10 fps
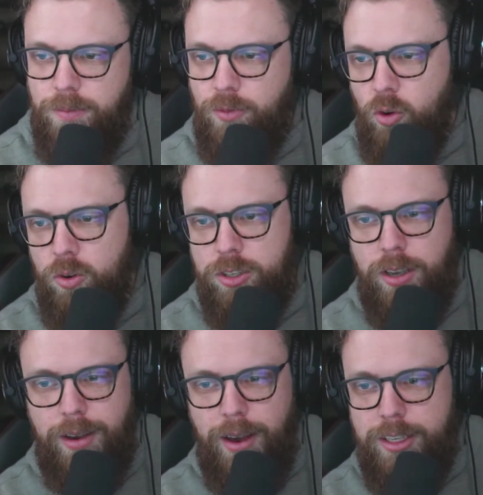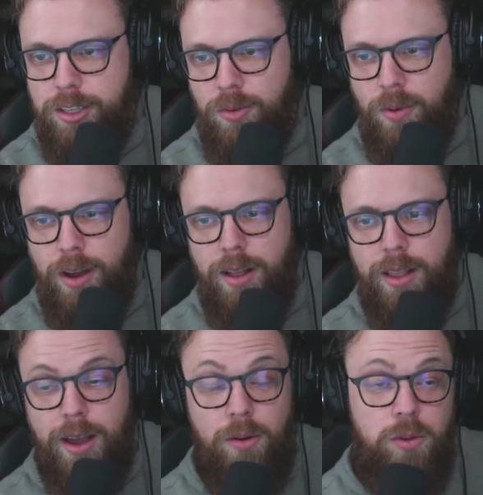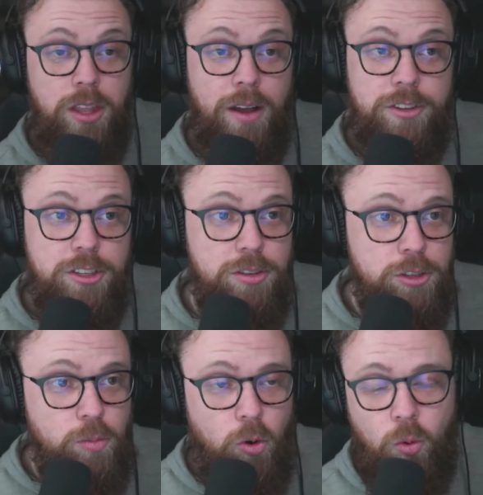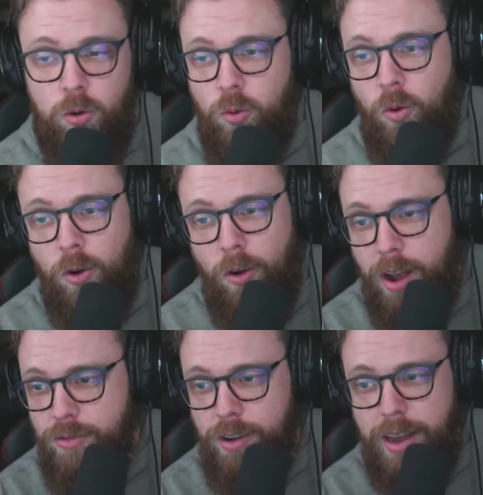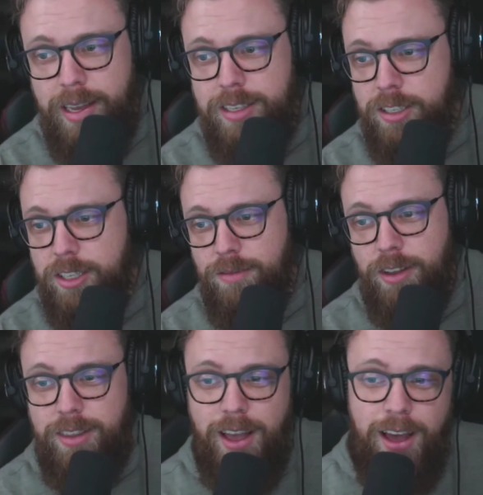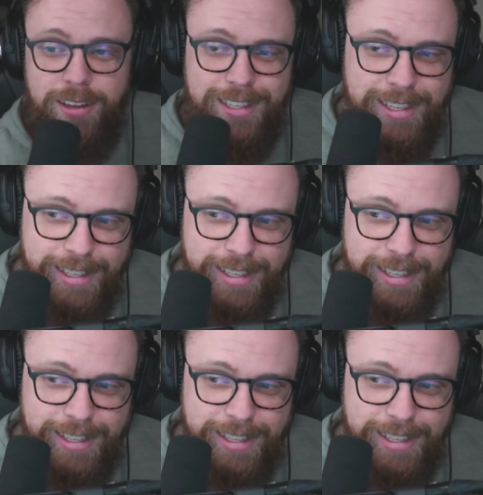Of course, like I would love to do some more World of Warcraft raids and stuff like that.